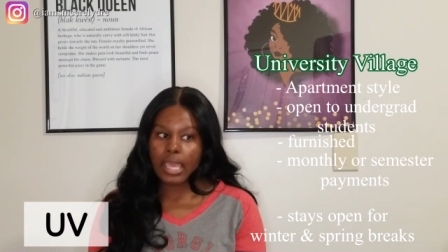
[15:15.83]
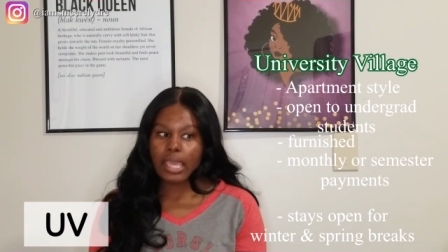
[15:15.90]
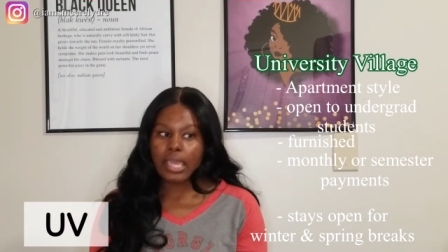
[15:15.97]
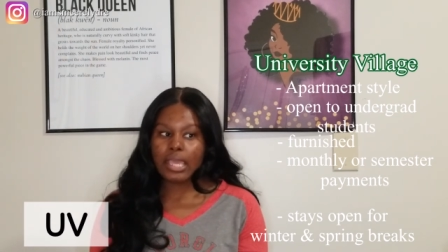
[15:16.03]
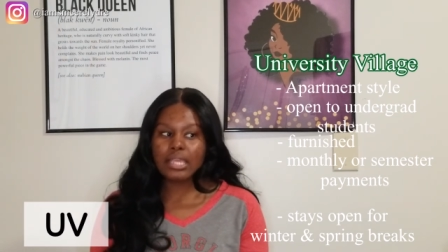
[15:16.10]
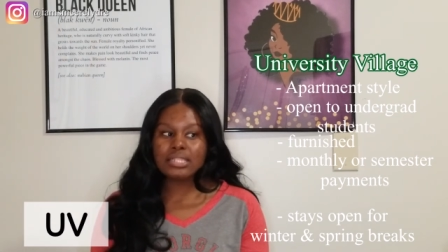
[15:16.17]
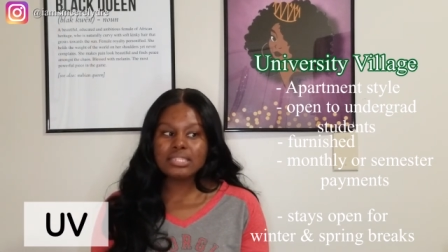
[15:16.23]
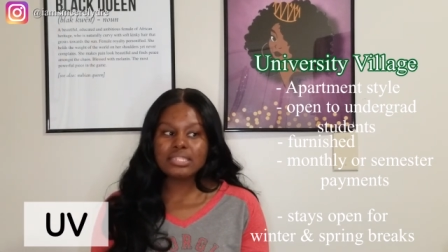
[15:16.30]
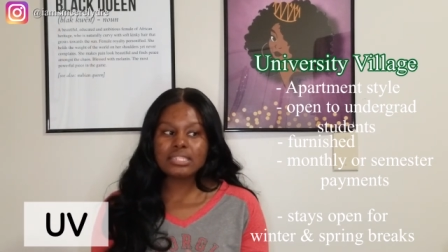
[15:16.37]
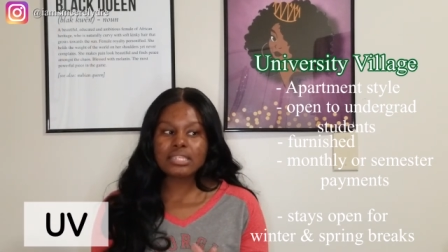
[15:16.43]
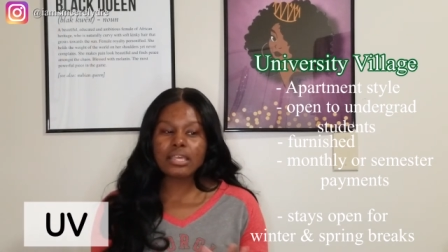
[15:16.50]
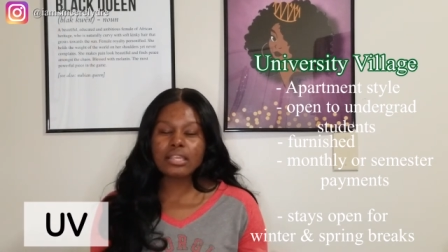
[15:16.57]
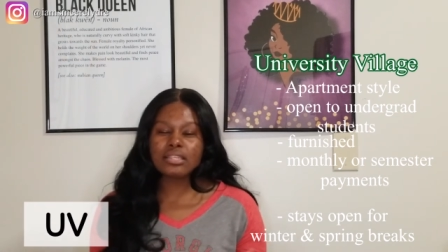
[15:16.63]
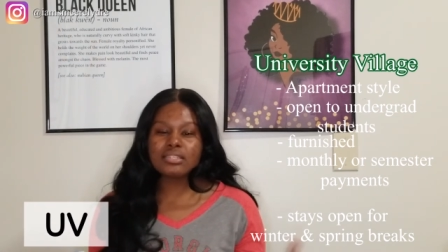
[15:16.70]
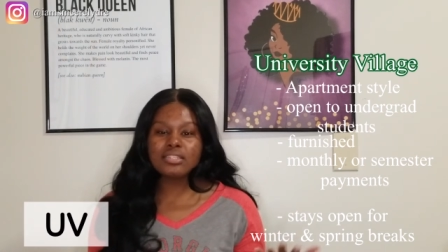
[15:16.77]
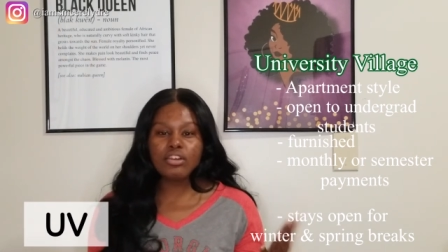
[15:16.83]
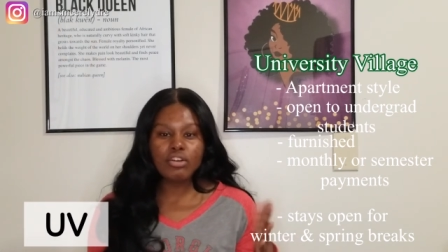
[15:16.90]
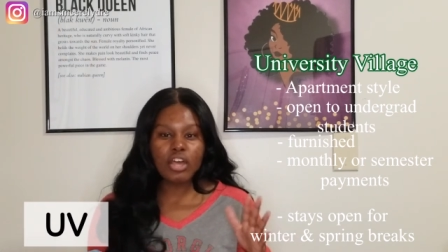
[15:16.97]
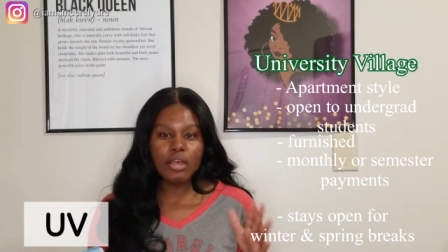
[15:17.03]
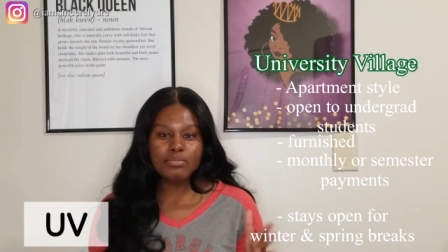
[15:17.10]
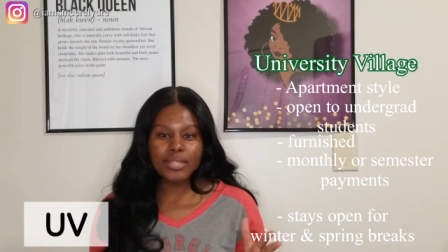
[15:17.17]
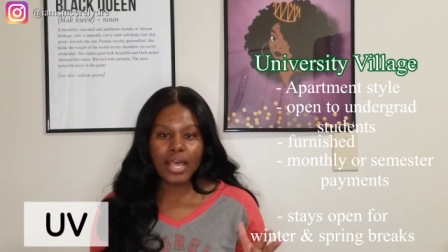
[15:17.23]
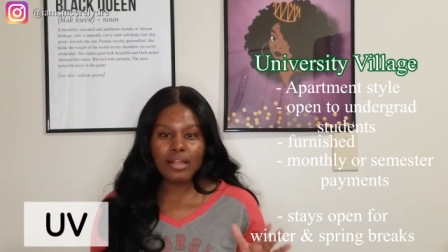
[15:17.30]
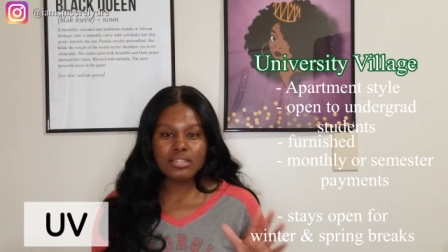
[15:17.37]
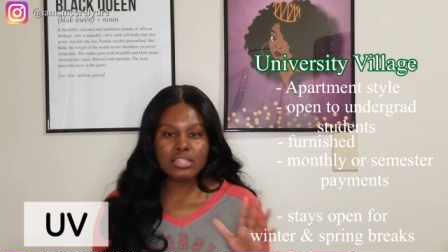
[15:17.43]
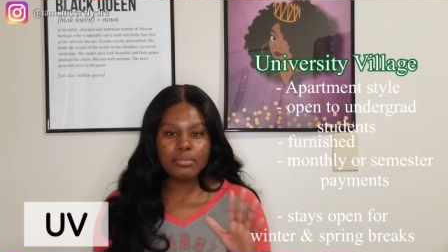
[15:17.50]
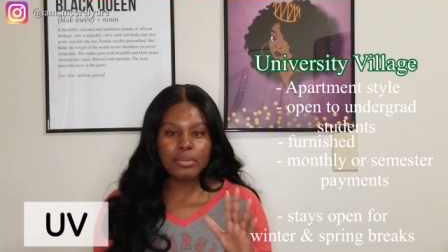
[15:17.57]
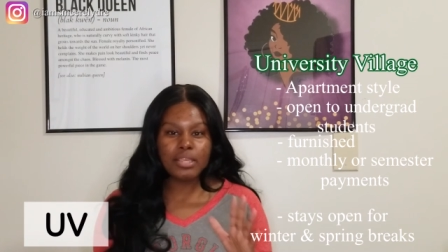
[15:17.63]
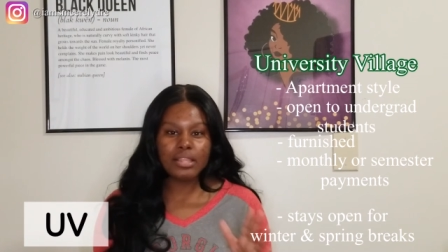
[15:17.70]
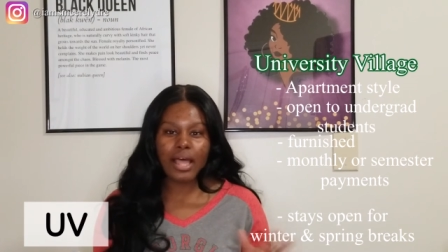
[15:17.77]
It still comes out to
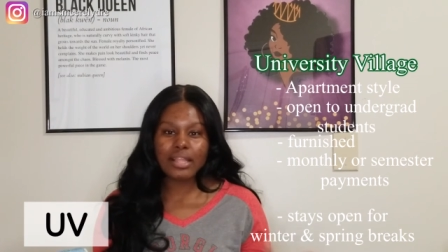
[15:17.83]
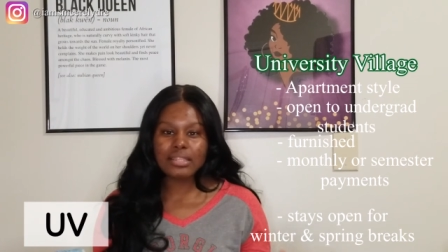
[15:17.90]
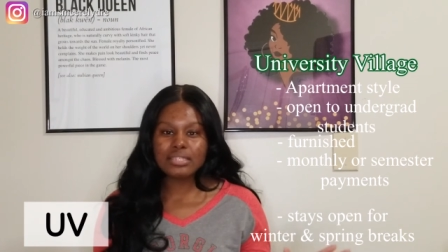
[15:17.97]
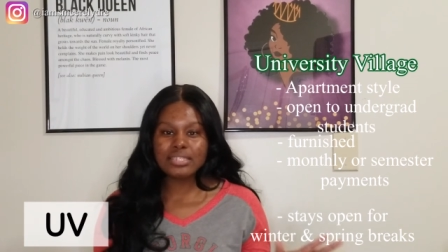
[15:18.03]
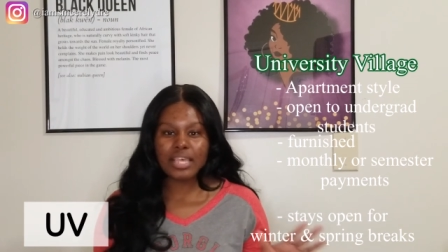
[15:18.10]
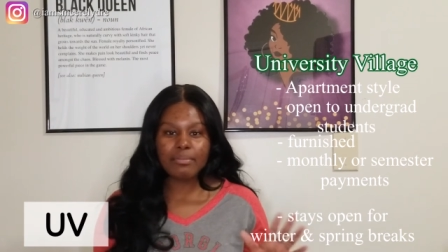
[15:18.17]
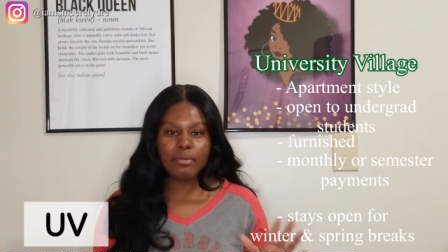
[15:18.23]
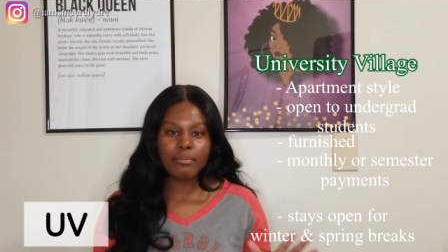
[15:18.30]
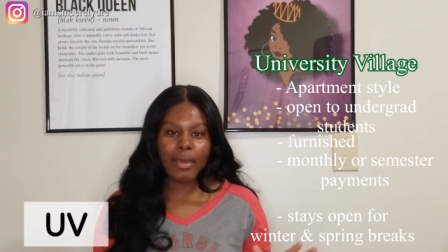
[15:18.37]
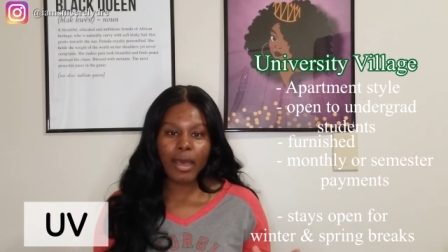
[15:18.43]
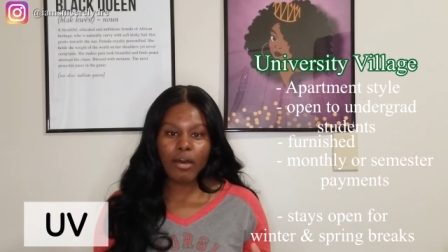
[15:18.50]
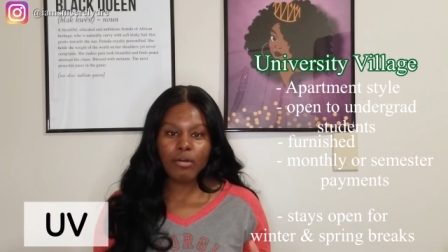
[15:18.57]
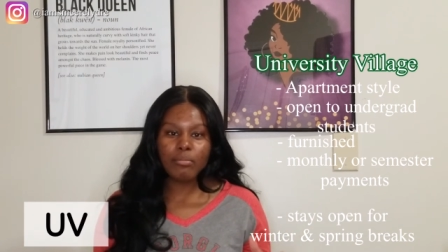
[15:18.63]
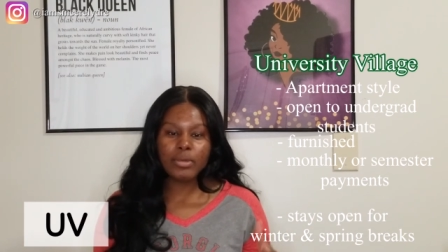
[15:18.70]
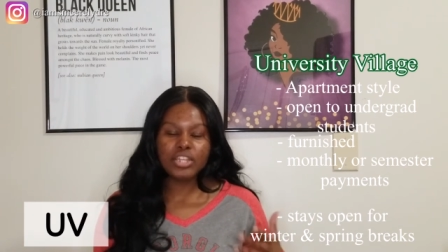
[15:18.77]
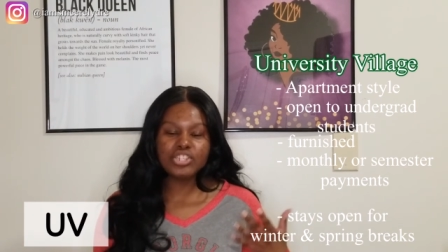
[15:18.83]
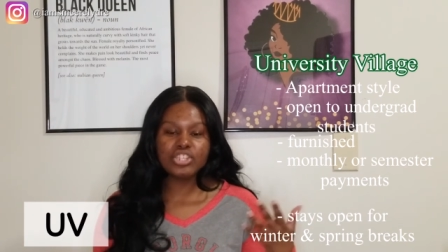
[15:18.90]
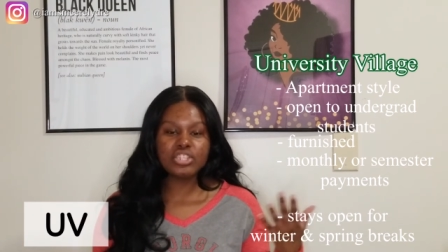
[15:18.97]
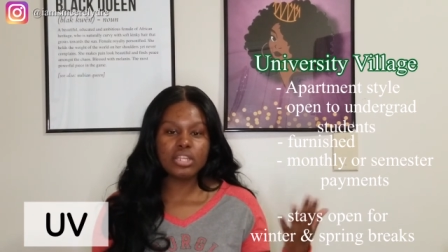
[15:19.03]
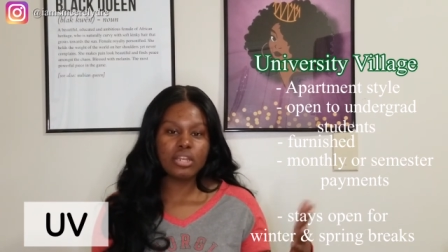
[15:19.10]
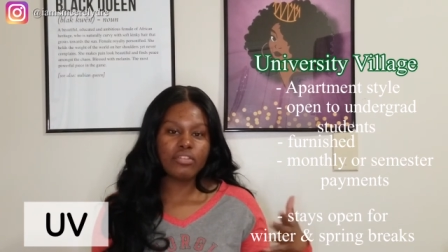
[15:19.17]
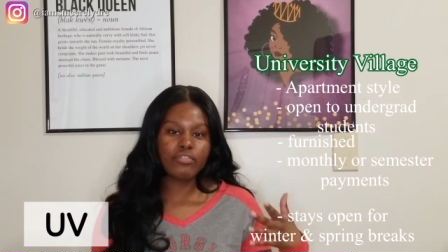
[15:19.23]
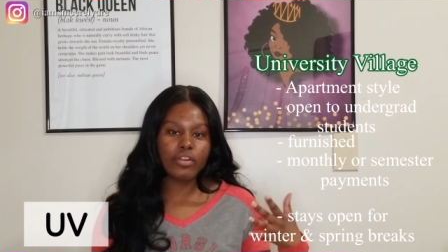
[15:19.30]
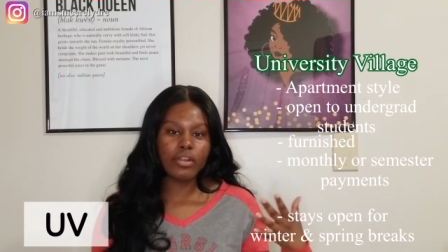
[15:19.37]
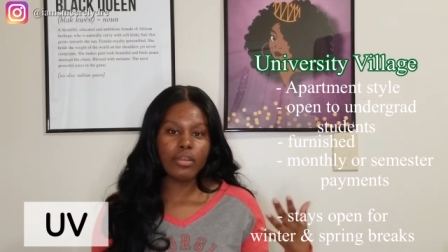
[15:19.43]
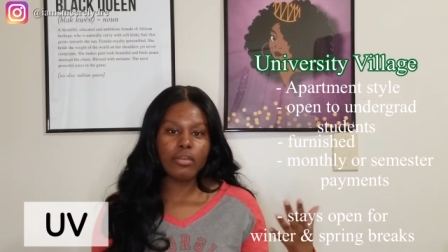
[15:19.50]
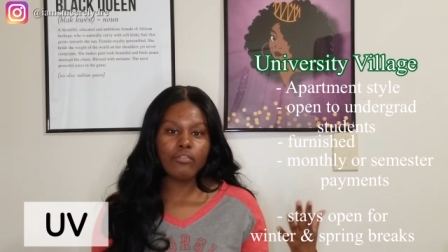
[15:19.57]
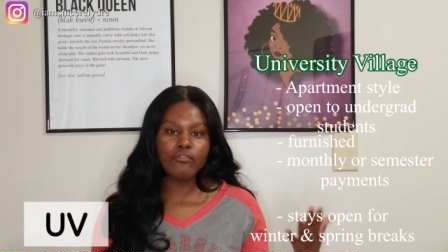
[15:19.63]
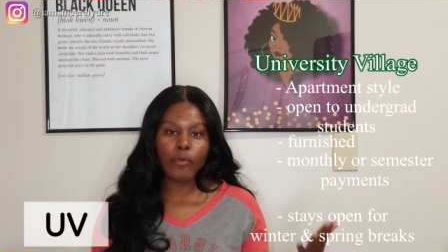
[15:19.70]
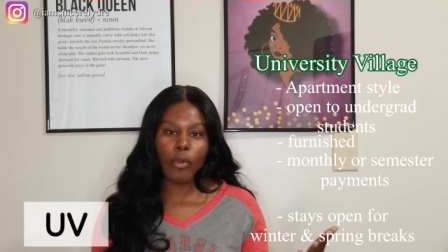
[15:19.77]
be like the same amount, but it's just a different
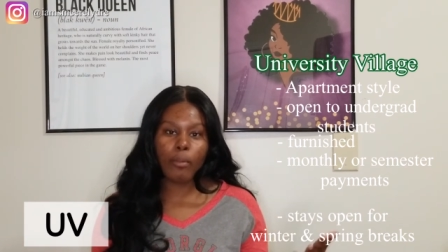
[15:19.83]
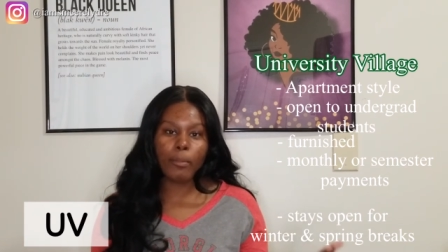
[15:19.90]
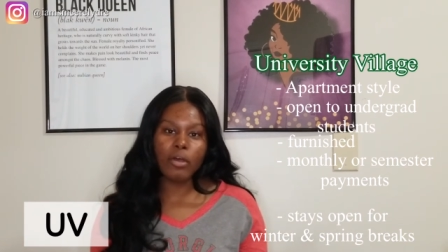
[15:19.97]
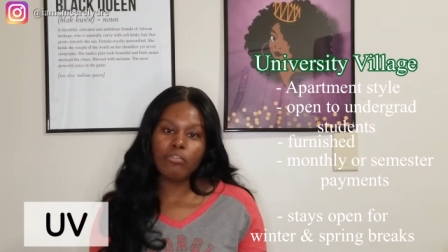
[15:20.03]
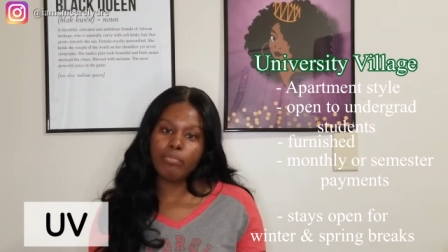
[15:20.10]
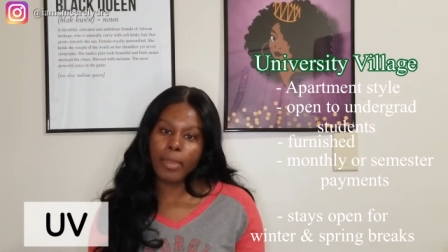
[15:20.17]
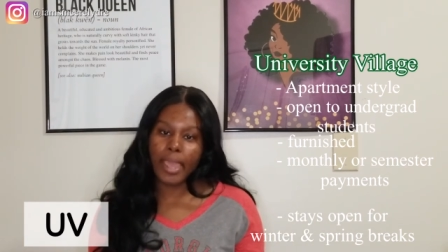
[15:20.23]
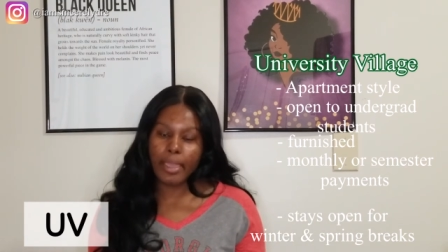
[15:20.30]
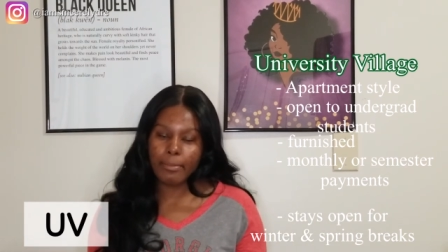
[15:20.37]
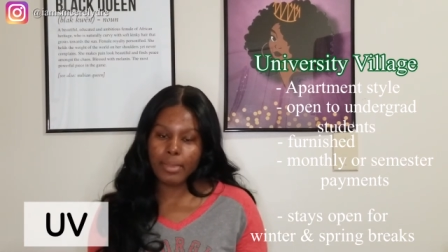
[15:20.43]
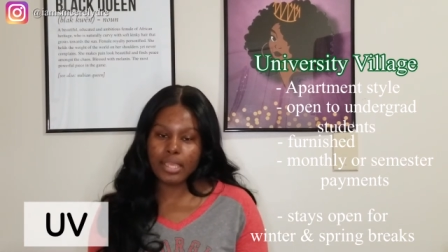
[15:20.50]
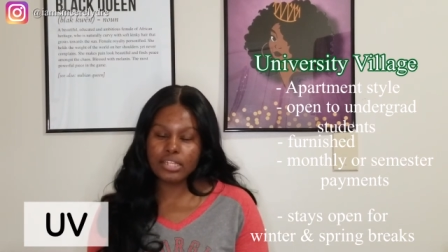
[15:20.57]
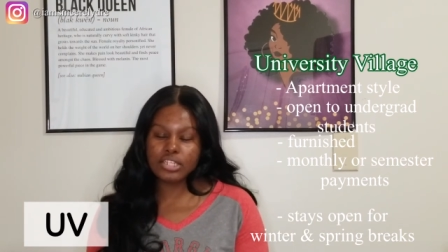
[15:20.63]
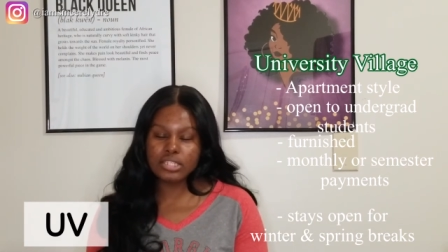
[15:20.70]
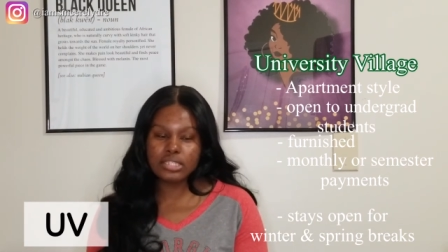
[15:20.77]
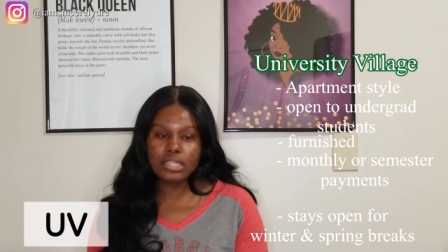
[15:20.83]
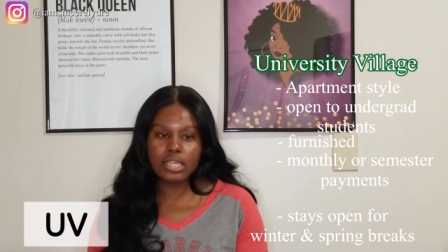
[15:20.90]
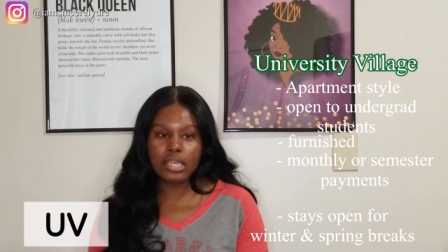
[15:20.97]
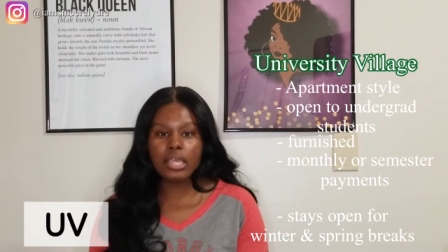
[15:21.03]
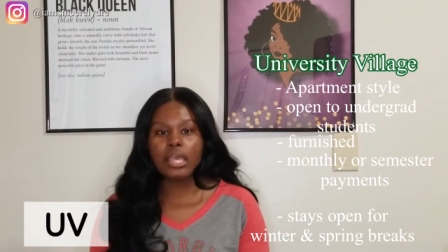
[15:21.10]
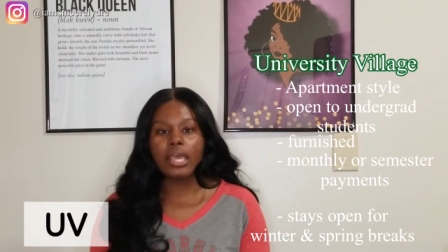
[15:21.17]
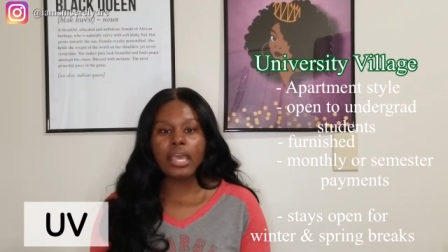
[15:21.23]
form of payment just to